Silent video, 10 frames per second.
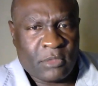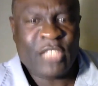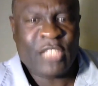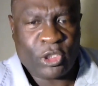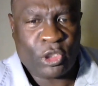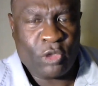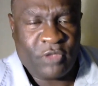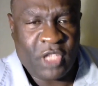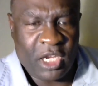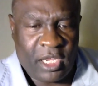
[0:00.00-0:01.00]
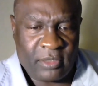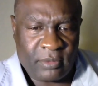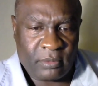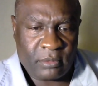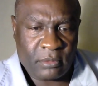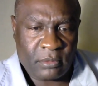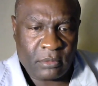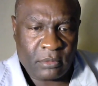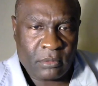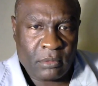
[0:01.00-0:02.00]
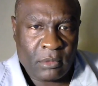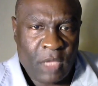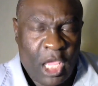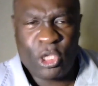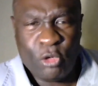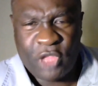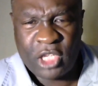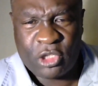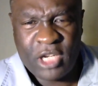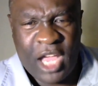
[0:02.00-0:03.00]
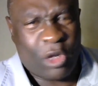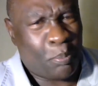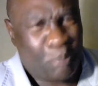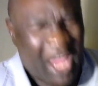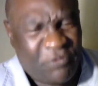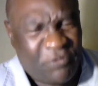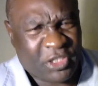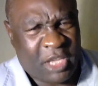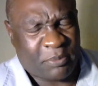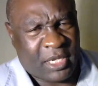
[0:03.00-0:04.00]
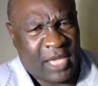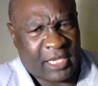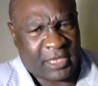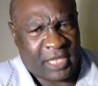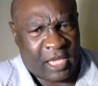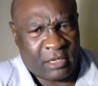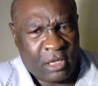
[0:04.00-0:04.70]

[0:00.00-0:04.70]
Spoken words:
That's what you've done. And you think you're not going to pay for something like that.